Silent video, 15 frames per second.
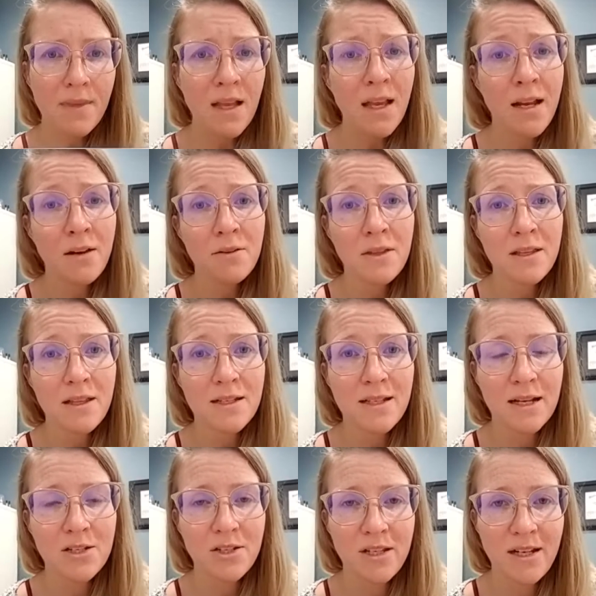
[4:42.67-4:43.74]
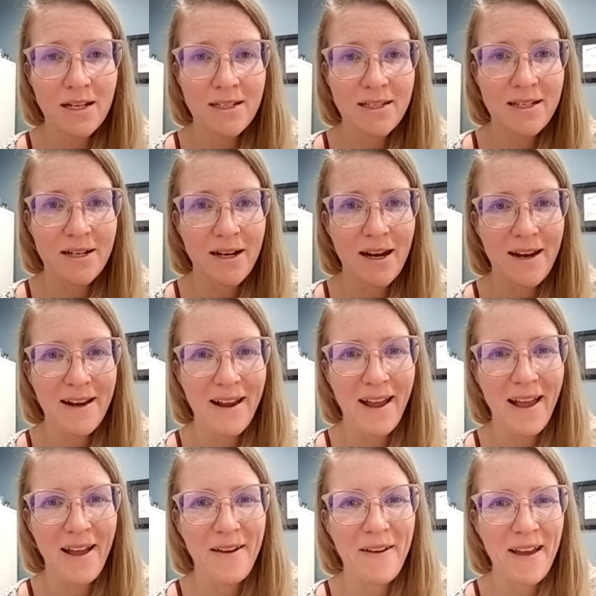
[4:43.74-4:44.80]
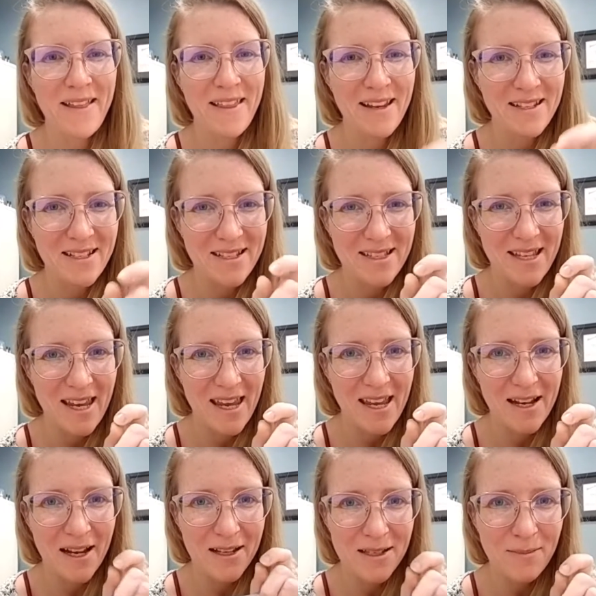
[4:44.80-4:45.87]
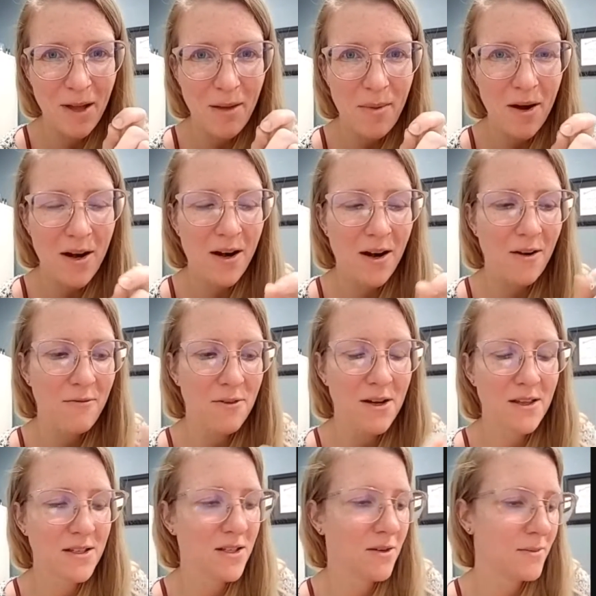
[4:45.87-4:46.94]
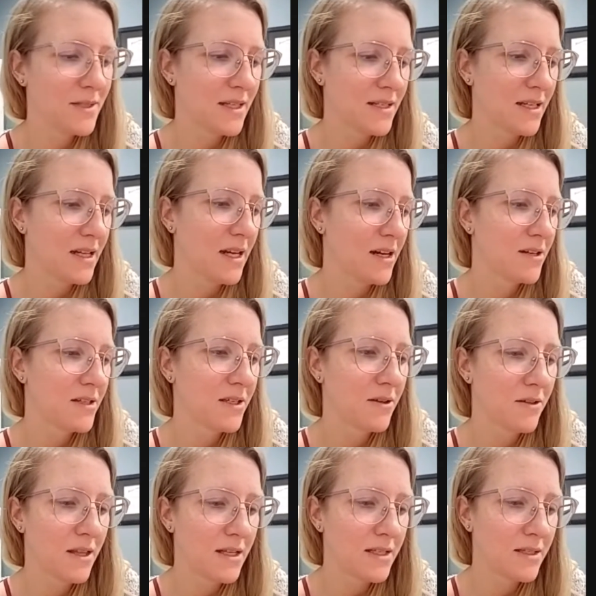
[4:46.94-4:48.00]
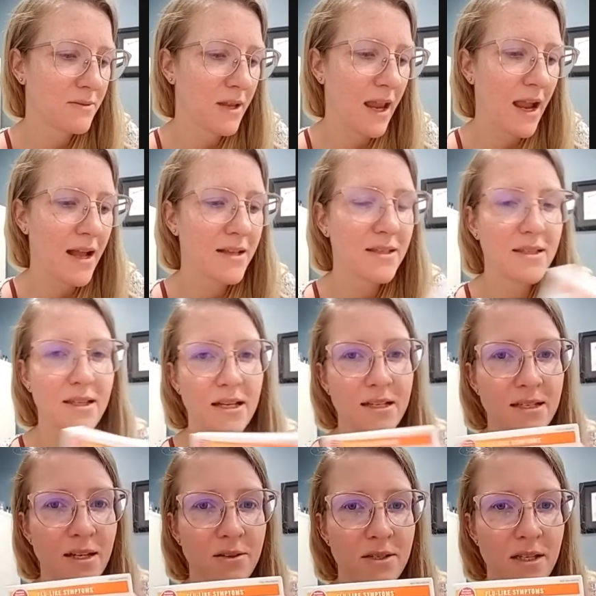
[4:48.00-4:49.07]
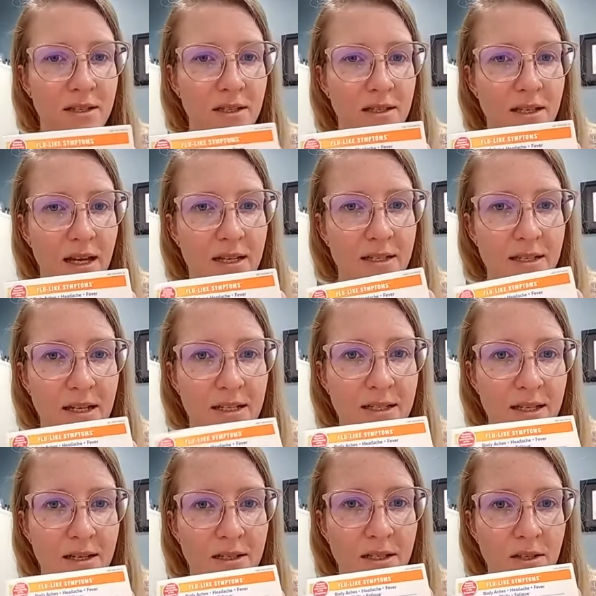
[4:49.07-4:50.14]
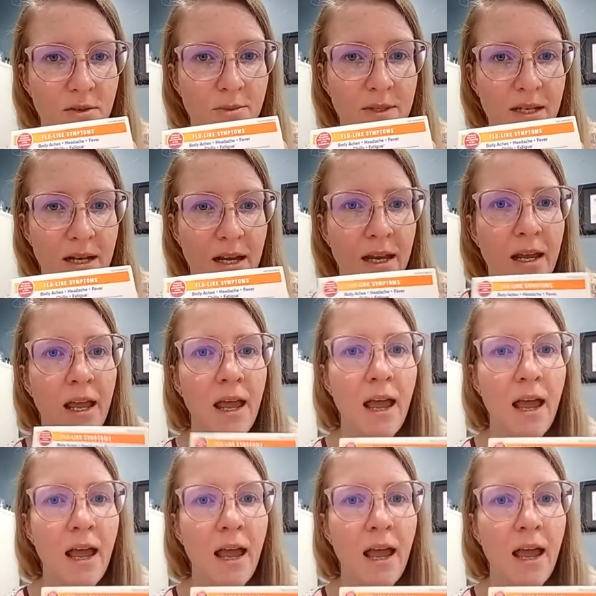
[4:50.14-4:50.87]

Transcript: I don't think that's actually necessary. I think just taking a small part of one of the tubes that's in here. So this has 6 doses. This has 6 little tubes in it.